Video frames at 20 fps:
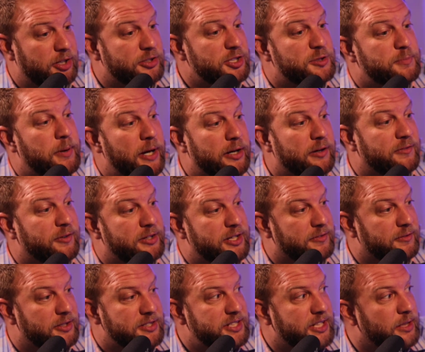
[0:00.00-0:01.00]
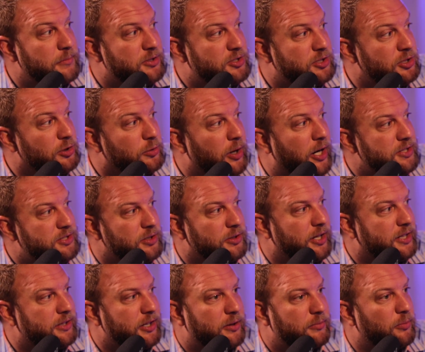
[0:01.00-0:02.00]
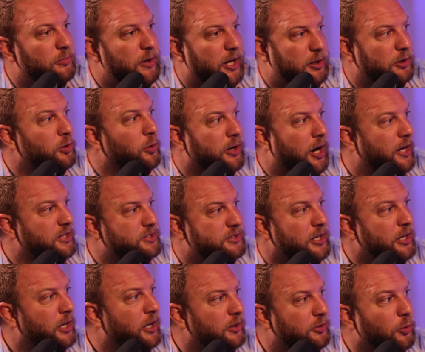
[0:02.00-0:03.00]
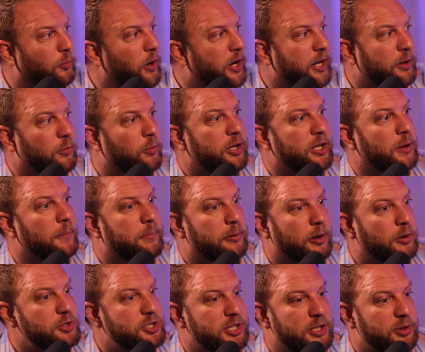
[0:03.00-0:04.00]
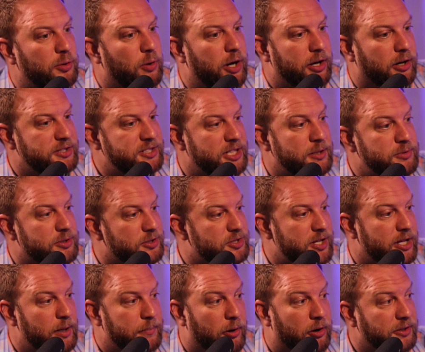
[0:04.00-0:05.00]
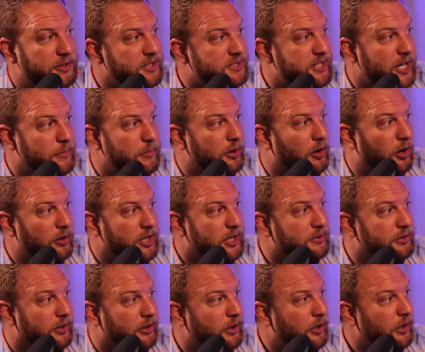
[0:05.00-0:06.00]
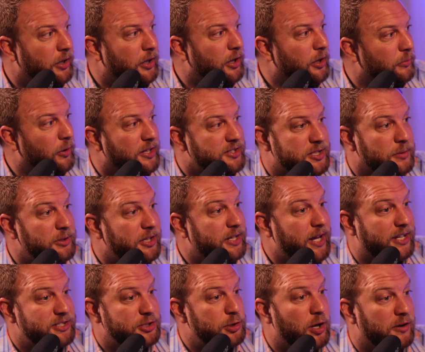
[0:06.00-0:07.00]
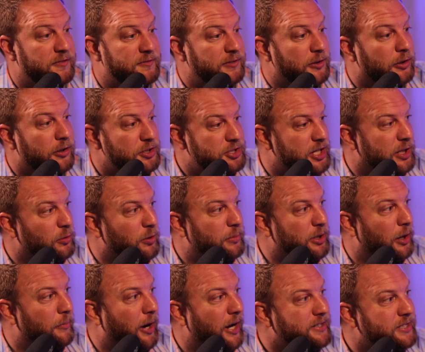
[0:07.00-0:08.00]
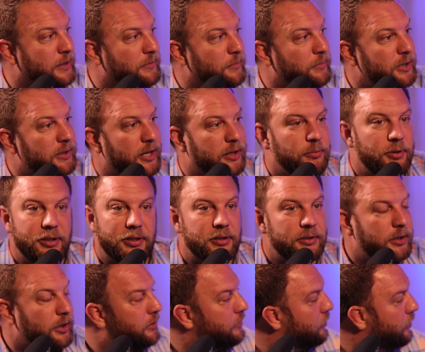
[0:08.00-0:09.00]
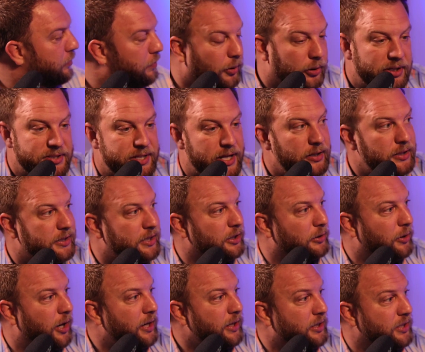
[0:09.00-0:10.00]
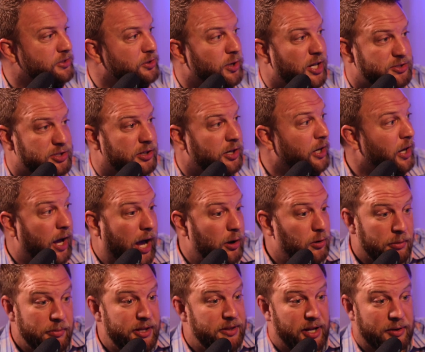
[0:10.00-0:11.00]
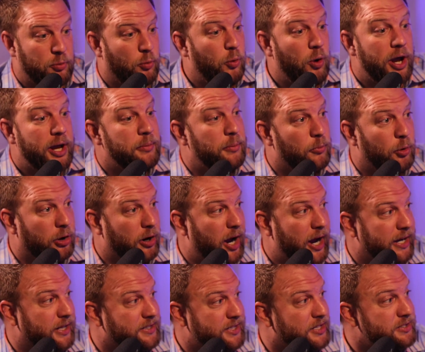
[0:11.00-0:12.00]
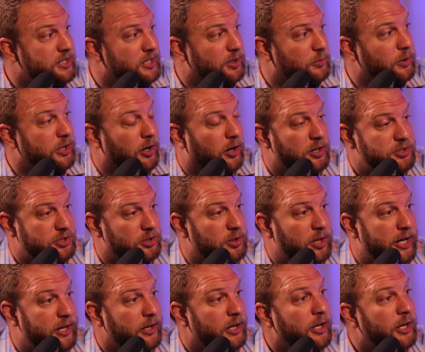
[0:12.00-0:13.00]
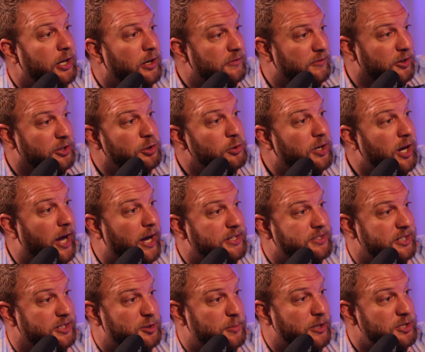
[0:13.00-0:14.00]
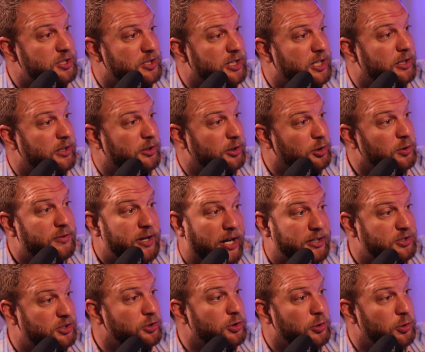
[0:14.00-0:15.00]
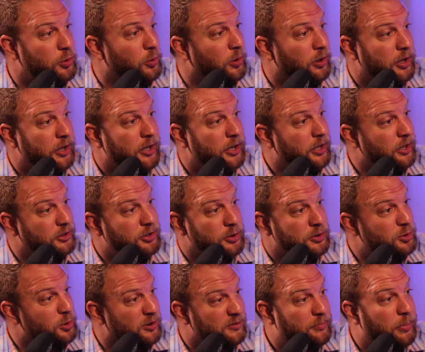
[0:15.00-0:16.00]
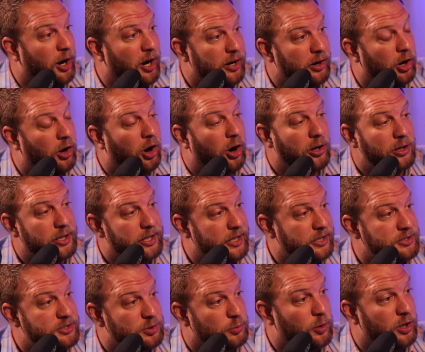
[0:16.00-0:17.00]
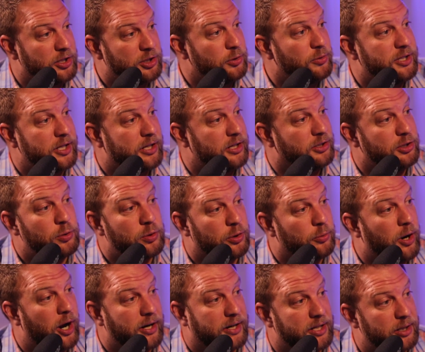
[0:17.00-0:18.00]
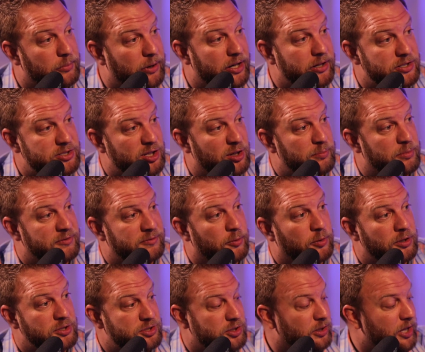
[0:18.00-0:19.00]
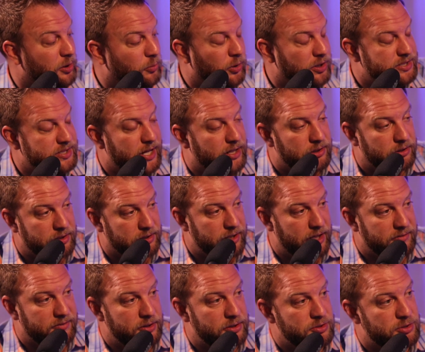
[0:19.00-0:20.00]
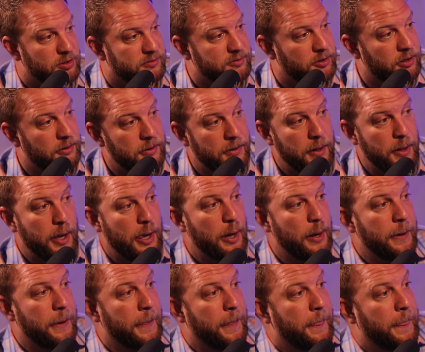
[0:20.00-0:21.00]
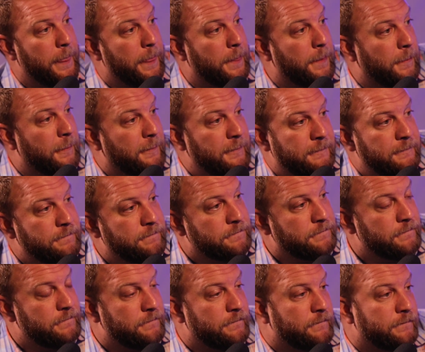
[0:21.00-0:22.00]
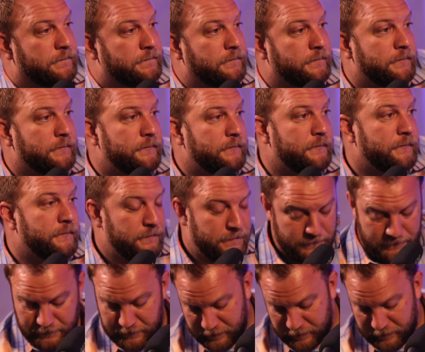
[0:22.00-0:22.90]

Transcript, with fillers: they're just better for different teams too, right? So like like you and I's, the way we approach it and the way our teams are set up aren't the same at all either. Right. Right. Some of the guys you have flourishing would be on my team and be like, what? Like, we're bored as hell in here, right? Yeah. You guys are, I will admit, like way more high intensity than we are. So like for you guys, especially, you've got two dudes who have bought all into what yep. you did, and you were rocking it by yourself before. So like, what's that looking like for you so far? Well, I think that it's it's dealing with